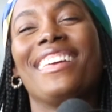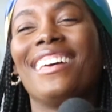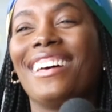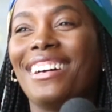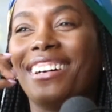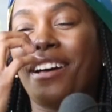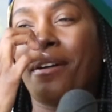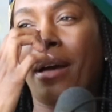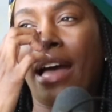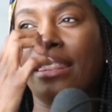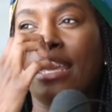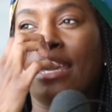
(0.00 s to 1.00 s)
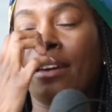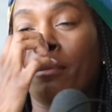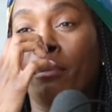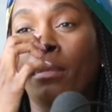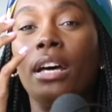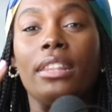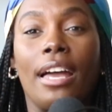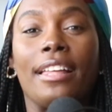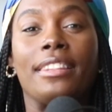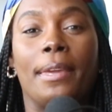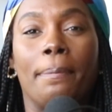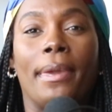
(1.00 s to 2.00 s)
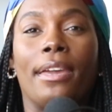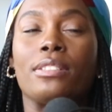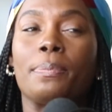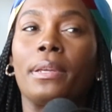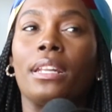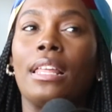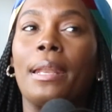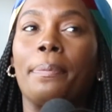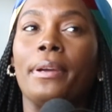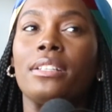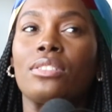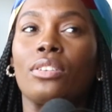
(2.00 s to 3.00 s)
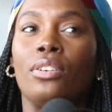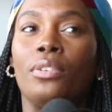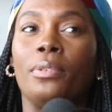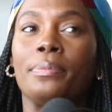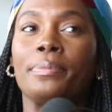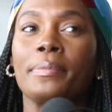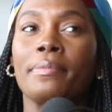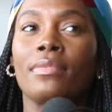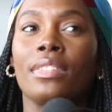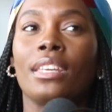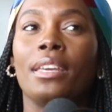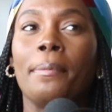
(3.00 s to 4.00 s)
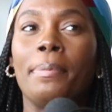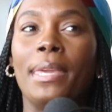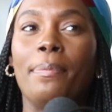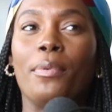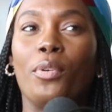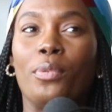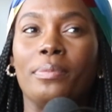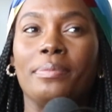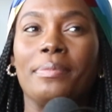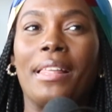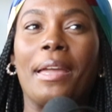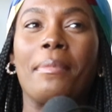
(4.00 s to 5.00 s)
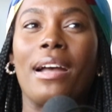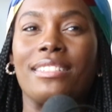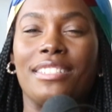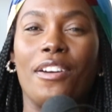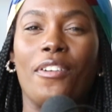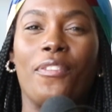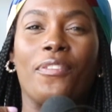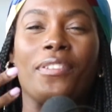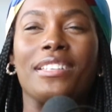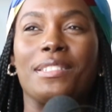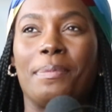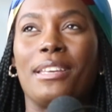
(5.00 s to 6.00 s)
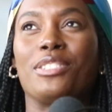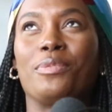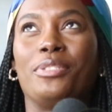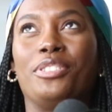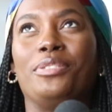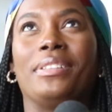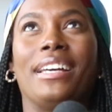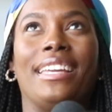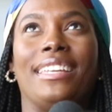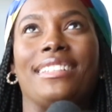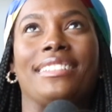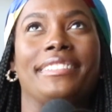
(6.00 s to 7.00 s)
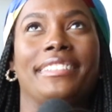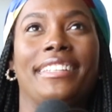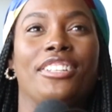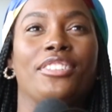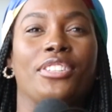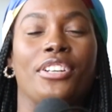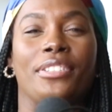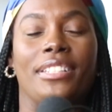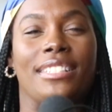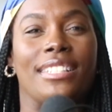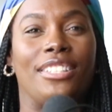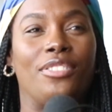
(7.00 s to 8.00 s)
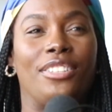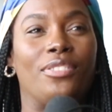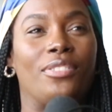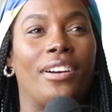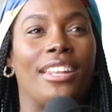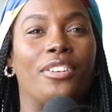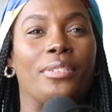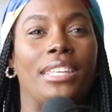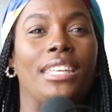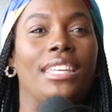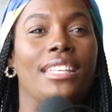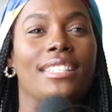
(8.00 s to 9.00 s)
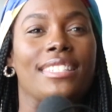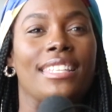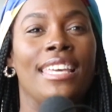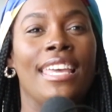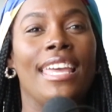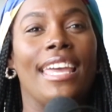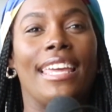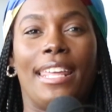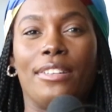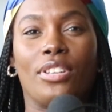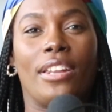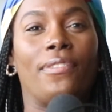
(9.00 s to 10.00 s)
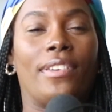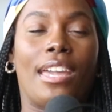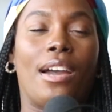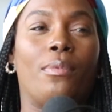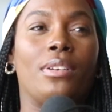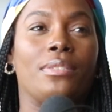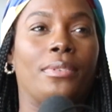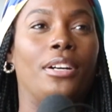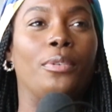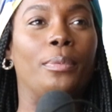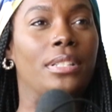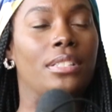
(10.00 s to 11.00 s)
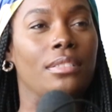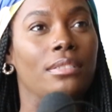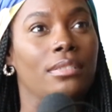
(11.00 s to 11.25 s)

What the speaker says: I think parents put a lot of pressure on people like myself, especially when you like in your 30s and you don't have no kids, and they trying to figure out what's wrong with you.